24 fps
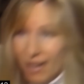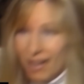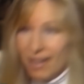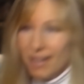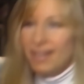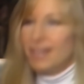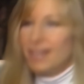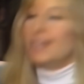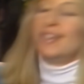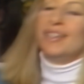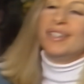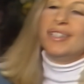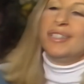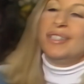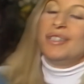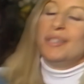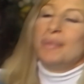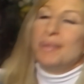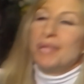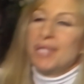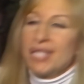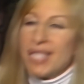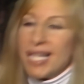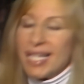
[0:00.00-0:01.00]
-hmm. You know,
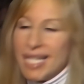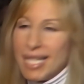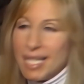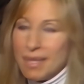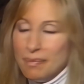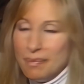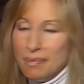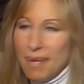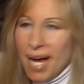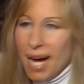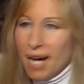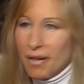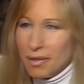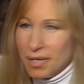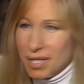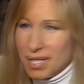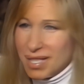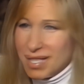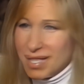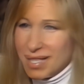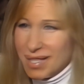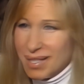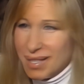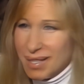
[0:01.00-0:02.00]
because I get
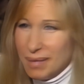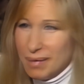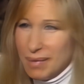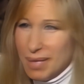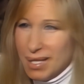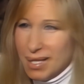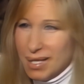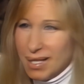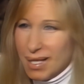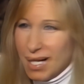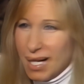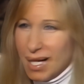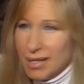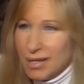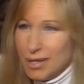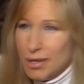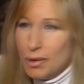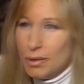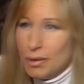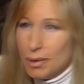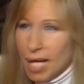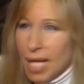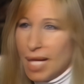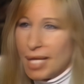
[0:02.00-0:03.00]
embarrassed. I mean, I
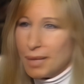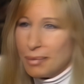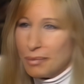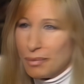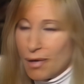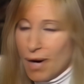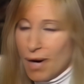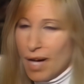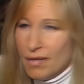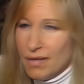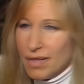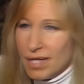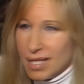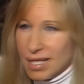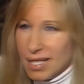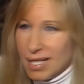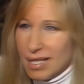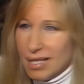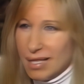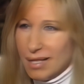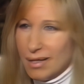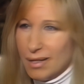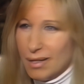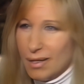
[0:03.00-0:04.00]
do like
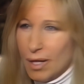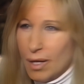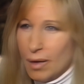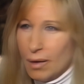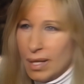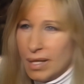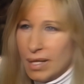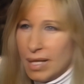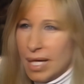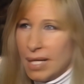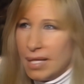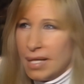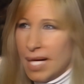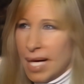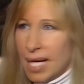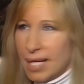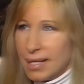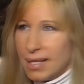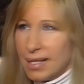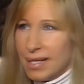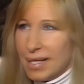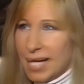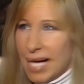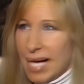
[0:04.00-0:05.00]
privacy, you know, and, and that,
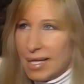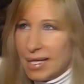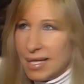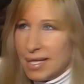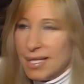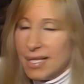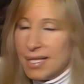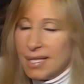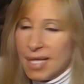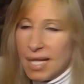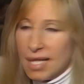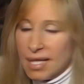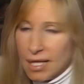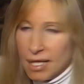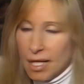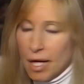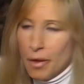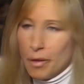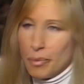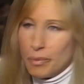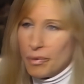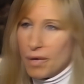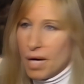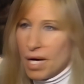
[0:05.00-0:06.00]
that is, again,
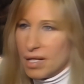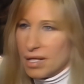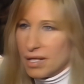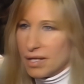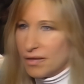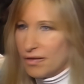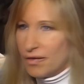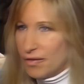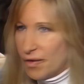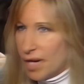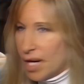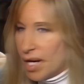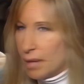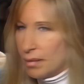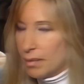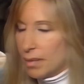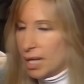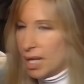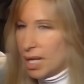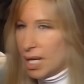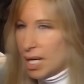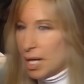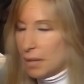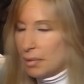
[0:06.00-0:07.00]
another price of fame.
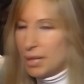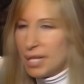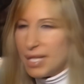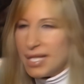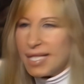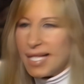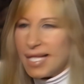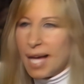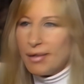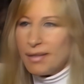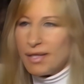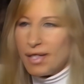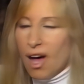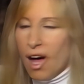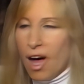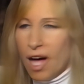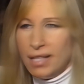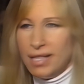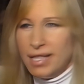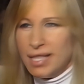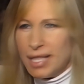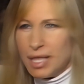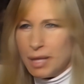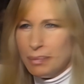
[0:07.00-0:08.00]
But it sounds
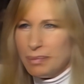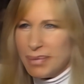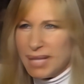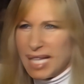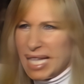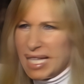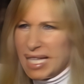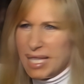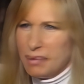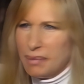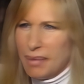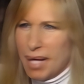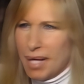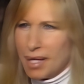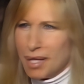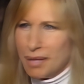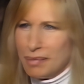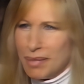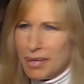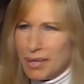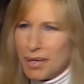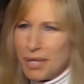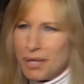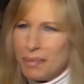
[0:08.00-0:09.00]
odd to complain about
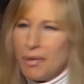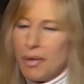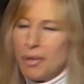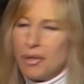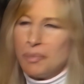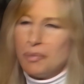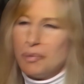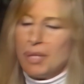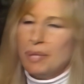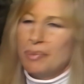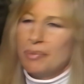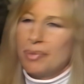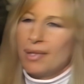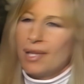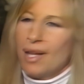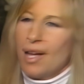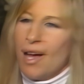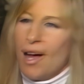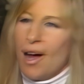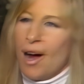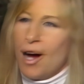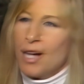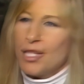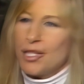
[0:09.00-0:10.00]
it because most people
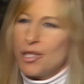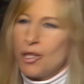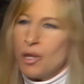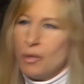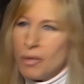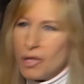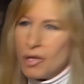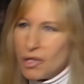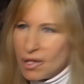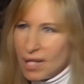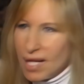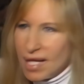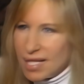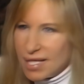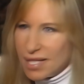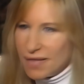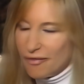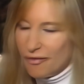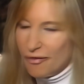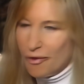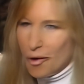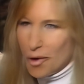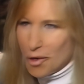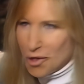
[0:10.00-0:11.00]
are so much less
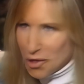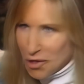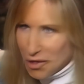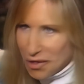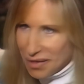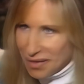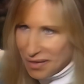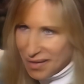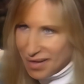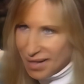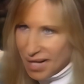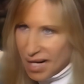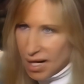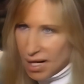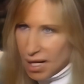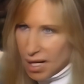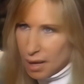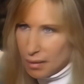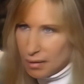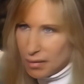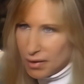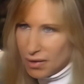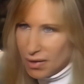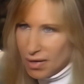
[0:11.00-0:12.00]
fortunate than I
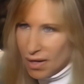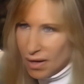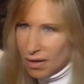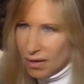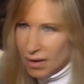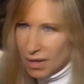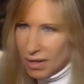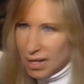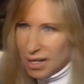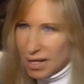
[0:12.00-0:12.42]
am, you know,